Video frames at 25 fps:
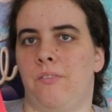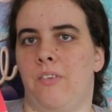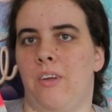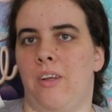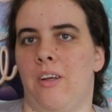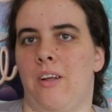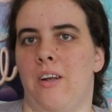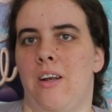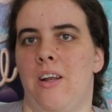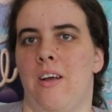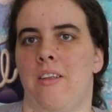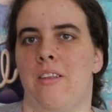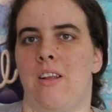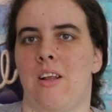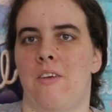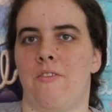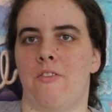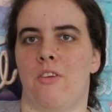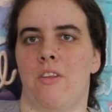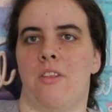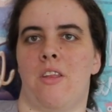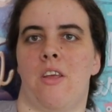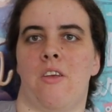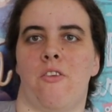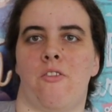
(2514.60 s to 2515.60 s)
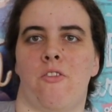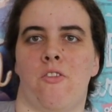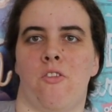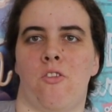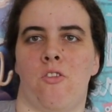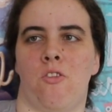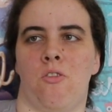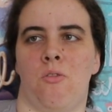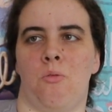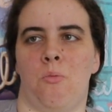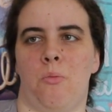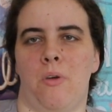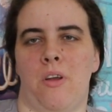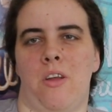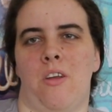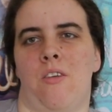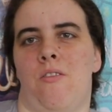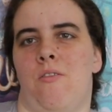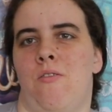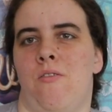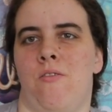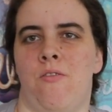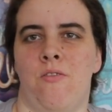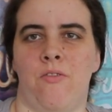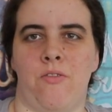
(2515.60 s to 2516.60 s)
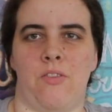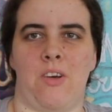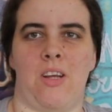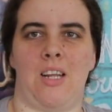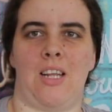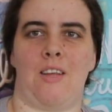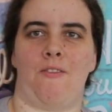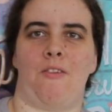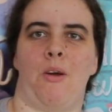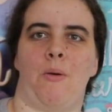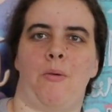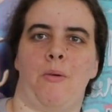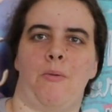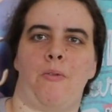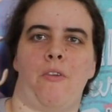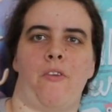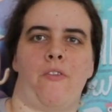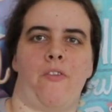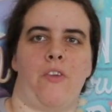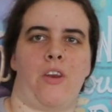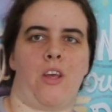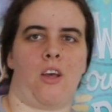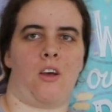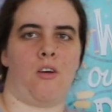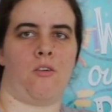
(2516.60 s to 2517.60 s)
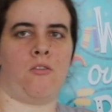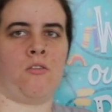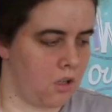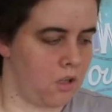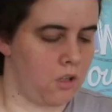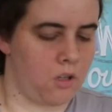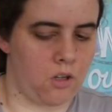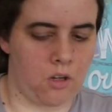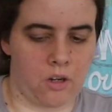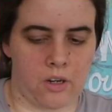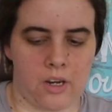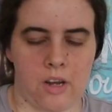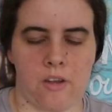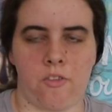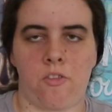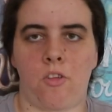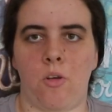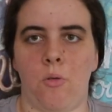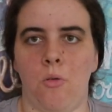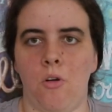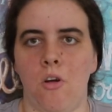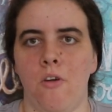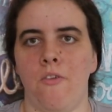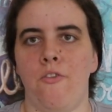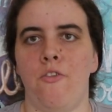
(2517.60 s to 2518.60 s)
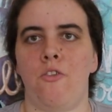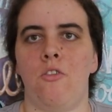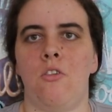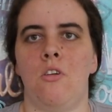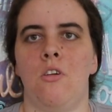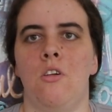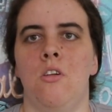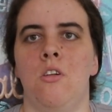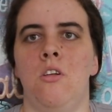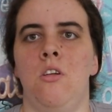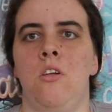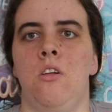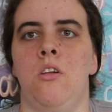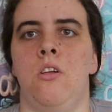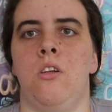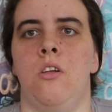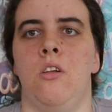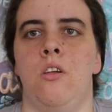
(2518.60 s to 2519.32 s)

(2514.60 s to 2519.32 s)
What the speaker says: that I've done this, we can finally wrap up this video. Okay, so overall,